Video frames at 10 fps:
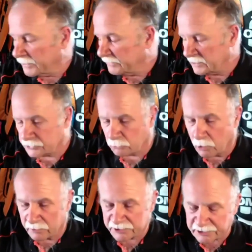And these are
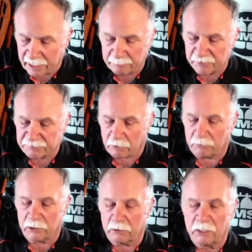all the same
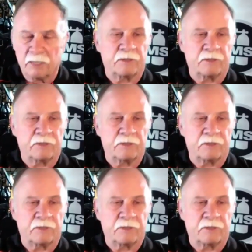material